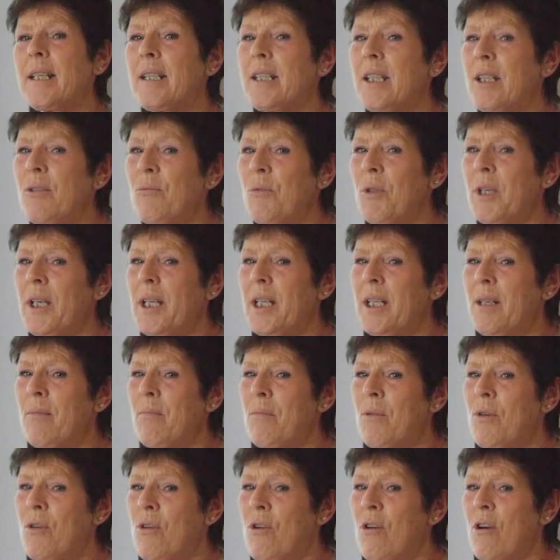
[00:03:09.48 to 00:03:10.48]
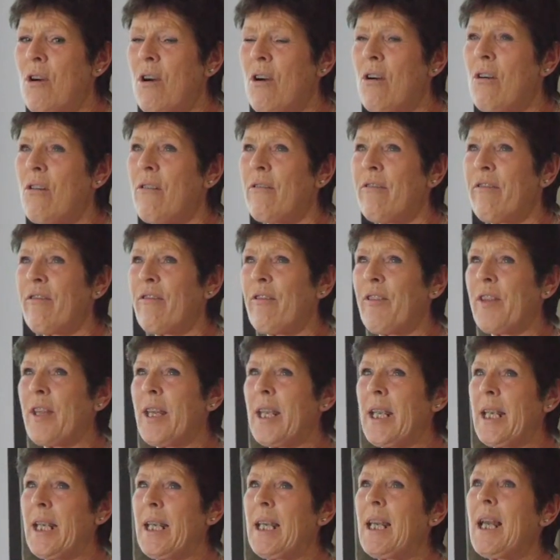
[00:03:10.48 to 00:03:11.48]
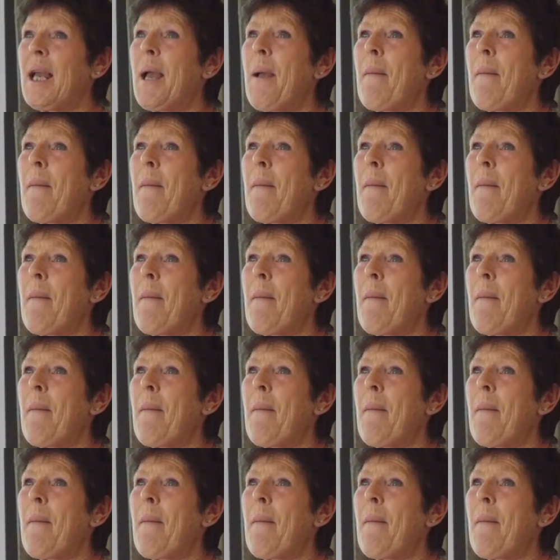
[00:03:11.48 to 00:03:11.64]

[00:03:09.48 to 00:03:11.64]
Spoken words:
don't want any more of the